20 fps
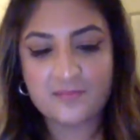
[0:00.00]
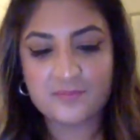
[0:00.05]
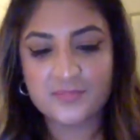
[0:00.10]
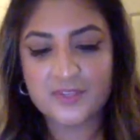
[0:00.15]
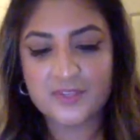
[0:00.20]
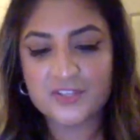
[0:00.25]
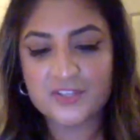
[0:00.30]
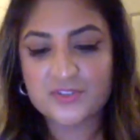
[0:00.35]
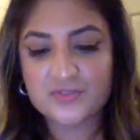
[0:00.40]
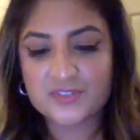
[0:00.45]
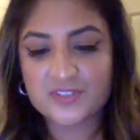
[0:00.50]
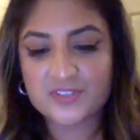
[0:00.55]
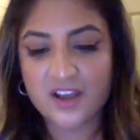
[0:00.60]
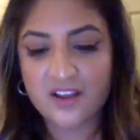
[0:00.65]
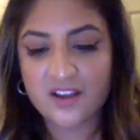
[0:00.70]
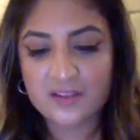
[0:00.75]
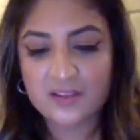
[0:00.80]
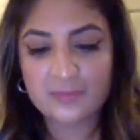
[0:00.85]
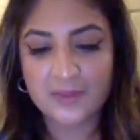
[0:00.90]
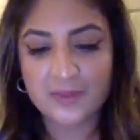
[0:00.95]
Could you talk
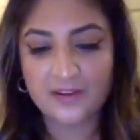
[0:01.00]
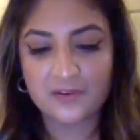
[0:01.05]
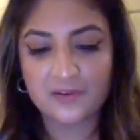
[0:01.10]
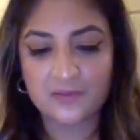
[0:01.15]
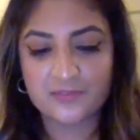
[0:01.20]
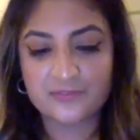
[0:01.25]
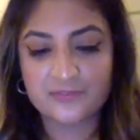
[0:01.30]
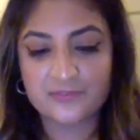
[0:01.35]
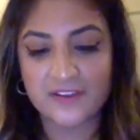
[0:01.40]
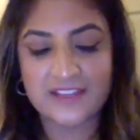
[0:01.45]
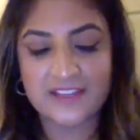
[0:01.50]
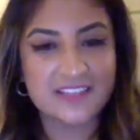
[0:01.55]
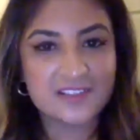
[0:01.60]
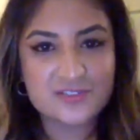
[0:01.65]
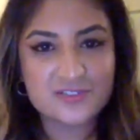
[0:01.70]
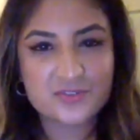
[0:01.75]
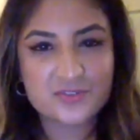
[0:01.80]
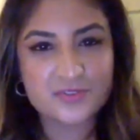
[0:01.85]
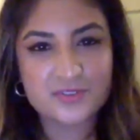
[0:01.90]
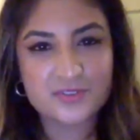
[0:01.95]
about
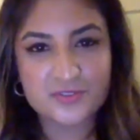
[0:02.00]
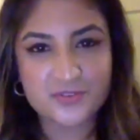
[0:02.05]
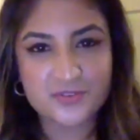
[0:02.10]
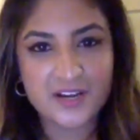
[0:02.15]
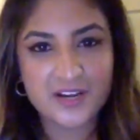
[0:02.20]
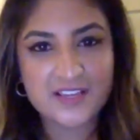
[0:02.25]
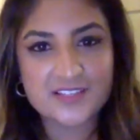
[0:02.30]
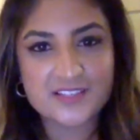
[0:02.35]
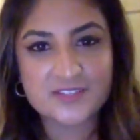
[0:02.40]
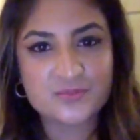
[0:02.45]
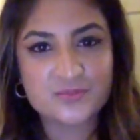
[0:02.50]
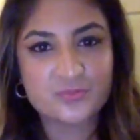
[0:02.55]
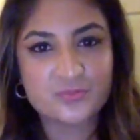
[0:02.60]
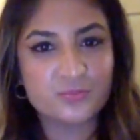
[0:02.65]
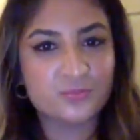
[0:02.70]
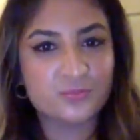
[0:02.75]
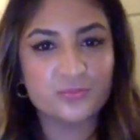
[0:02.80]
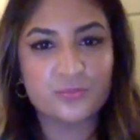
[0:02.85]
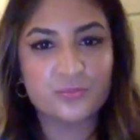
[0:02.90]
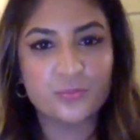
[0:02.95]
financial stress?
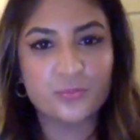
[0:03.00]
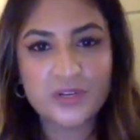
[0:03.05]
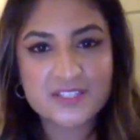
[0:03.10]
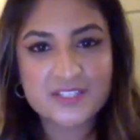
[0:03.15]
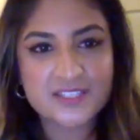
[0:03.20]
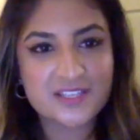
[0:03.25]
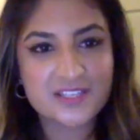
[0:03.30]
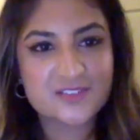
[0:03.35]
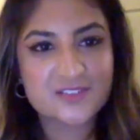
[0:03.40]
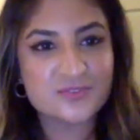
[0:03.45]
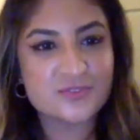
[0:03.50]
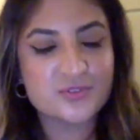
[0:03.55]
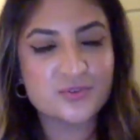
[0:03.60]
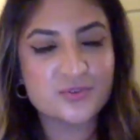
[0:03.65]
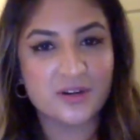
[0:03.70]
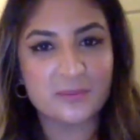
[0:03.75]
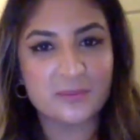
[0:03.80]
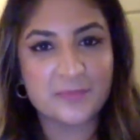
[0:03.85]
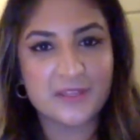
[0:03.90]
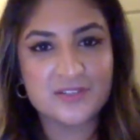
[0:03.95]
What does that do to
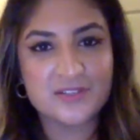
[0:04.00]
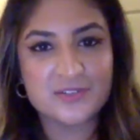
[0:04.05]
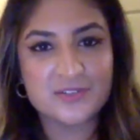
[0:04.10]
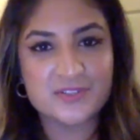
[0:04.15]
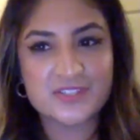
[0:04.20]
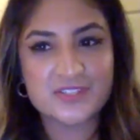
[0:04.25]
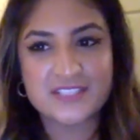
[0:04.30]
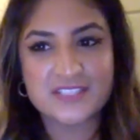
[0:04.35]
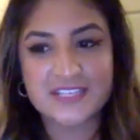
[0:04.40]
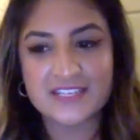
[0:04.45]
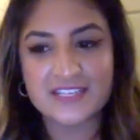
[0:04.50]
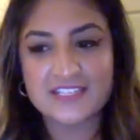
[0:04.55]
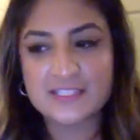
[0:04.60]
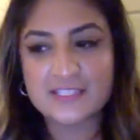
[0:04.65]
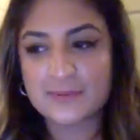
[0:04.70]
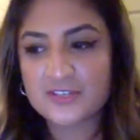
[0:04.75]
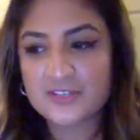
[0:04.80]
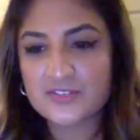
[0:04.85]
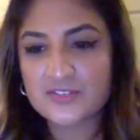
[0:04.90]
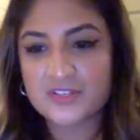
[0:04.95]
our mental state,
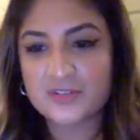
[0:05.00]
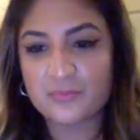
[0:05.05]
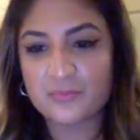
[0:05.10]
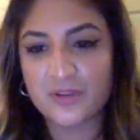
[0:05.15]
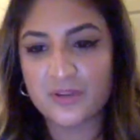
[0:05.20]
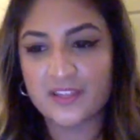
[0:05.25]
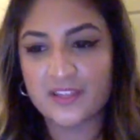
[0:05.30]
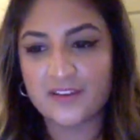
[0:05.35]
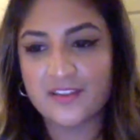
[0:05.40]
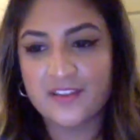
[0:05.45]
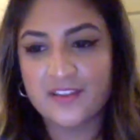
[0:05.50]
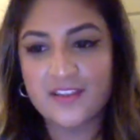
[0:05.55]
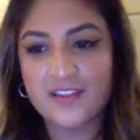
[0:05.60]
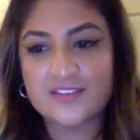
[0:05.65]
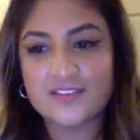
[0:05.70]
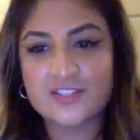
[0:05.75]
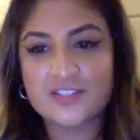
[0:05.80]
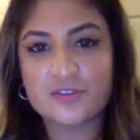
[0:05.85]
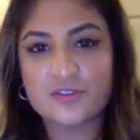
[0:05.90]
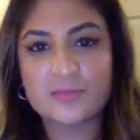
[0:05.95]
especially when
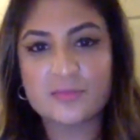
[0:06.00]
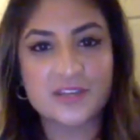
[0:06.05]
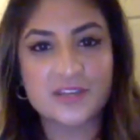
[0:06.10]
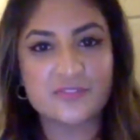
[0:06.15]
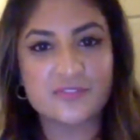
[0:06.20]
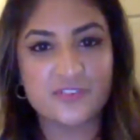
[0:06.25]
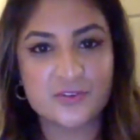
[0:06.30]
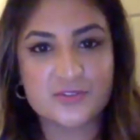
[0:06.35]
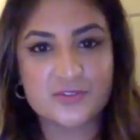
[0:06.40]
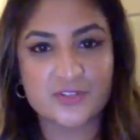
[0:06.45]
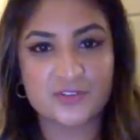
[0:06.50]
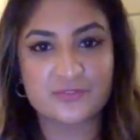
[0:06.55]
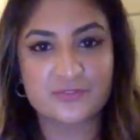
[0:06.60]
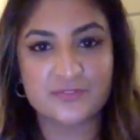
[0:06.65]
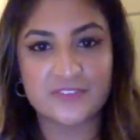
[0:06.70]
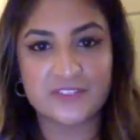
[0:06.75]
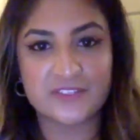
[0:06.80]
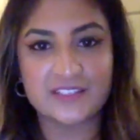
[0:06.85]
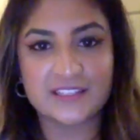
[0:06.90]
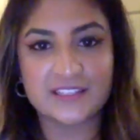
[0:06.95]
so many folks are
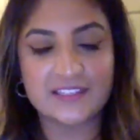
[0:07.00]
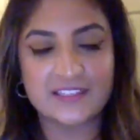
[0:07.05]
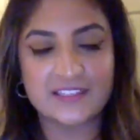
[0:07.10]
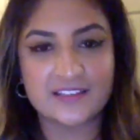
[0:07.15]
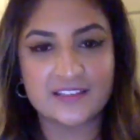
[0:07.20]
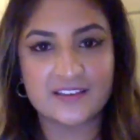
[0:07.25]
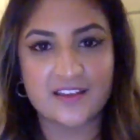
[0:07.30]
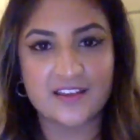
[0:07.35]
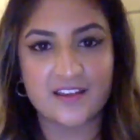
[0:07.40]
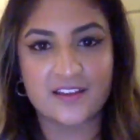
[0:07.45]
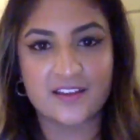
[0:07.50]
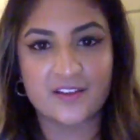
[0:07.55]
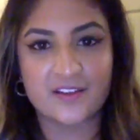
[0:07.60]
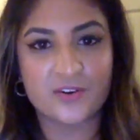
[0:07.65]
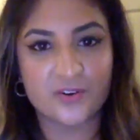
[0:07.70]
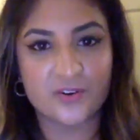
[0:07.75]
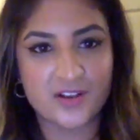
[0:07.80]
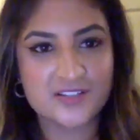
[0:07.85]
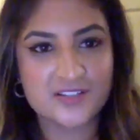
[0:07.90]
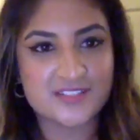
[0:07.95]
feeling it
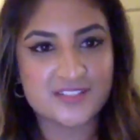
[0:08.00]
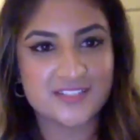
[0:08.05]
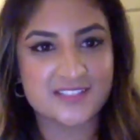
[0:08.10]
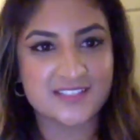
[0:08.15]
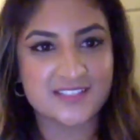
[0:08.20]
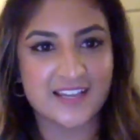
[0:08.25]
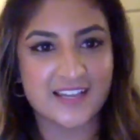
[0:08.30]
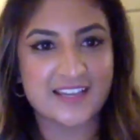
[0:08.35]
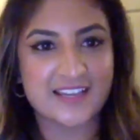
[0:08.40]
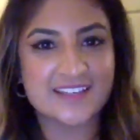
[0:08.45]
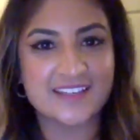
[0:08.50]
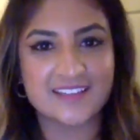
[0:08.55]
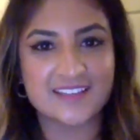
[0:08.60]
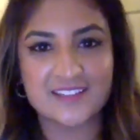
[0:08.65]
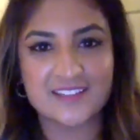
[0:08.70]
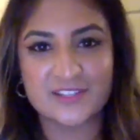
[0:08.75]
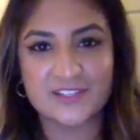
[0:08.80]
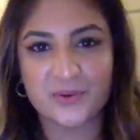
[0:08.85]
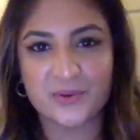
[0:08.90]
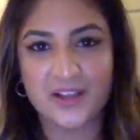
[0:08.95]
across
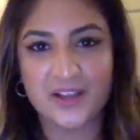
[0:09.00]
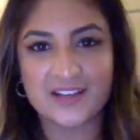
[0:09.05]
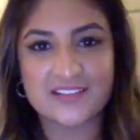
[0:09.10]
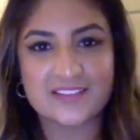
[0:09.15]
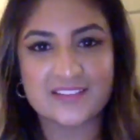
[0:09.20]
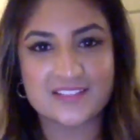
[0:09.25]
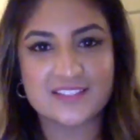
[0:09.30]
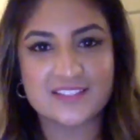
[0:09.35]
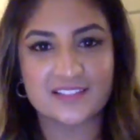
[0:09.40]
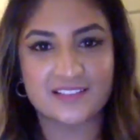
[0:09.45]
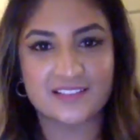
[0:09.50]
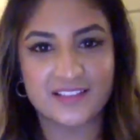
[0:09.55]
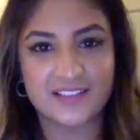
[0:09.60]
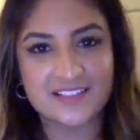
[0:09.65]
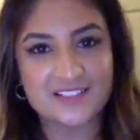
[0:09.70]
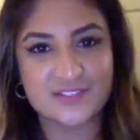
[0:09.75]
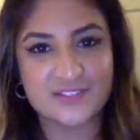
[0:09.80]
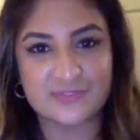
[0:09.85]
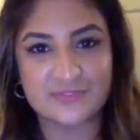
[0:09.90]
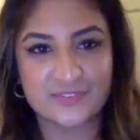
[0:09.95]
society? Kind of this
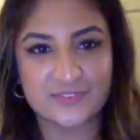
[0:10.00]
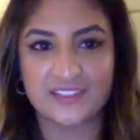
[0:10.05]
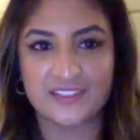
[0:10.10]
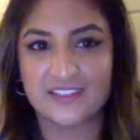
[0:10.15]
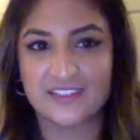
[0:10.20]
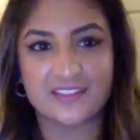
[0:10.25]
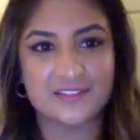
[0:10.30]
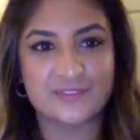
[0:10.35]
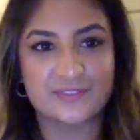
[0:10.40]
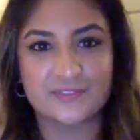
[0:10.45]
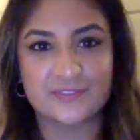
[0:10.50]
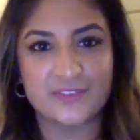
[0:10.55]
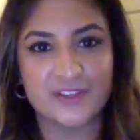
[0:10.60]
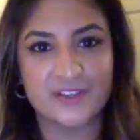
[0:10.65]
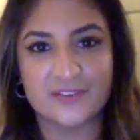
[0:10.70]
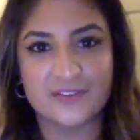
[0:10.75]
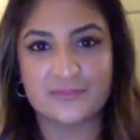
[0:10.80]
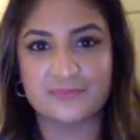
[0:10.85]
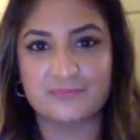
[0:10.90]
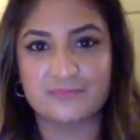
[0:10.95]
collective feeling
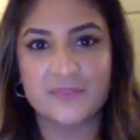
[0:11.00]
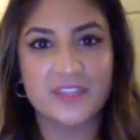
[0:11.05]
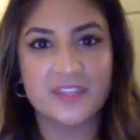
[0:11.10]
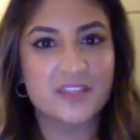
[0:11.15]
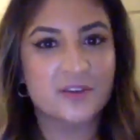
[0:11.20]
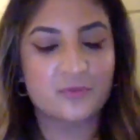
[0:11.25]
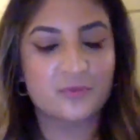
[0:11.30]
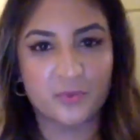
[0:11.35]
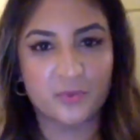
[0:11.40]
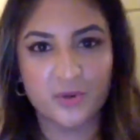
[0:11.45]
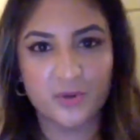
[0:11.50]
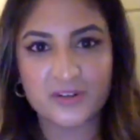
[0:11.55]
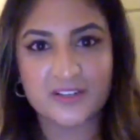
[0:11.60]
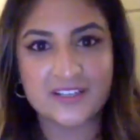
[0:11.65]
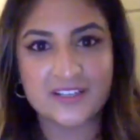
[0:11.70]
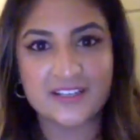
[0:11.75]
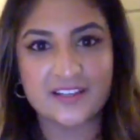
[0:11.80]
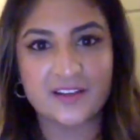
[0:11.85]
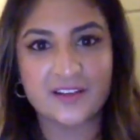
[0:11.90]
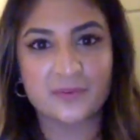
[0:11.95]
of
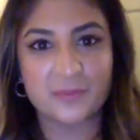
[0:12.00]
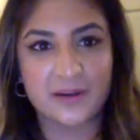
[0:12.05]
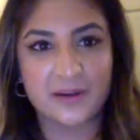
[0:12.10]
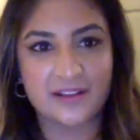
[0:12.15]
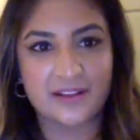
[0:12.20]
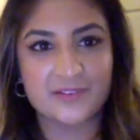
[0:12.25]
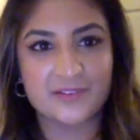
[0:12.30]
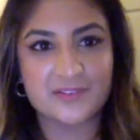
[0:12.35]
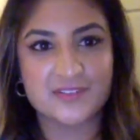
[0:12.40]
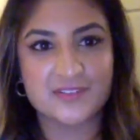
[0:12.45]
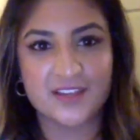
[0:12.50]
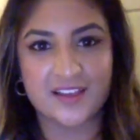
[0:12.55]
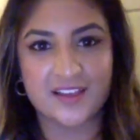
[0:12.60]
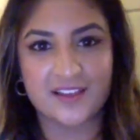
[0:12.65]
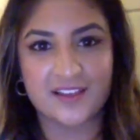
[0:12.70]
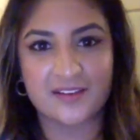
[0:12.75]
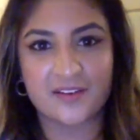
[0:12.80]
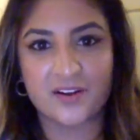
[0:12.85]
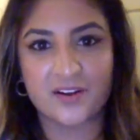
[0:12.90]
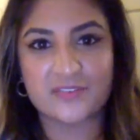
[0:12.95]
worry around
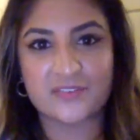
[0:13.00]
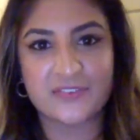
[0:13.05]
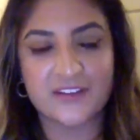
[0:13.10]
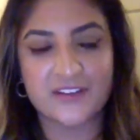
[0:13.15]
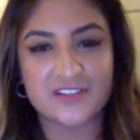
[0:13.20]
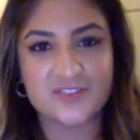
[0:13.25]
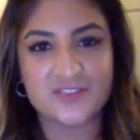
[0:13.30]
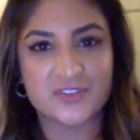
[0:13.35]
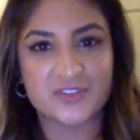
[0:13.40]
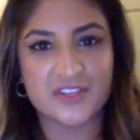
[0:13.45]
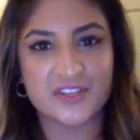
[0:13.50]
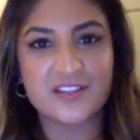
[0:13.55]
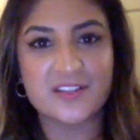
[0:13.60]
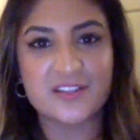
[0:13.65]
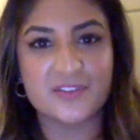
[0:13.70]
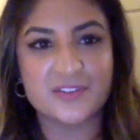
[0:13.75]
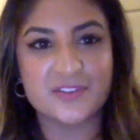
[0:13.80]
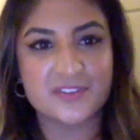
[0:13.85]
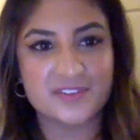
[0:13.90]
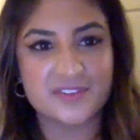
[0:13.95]
our financial health.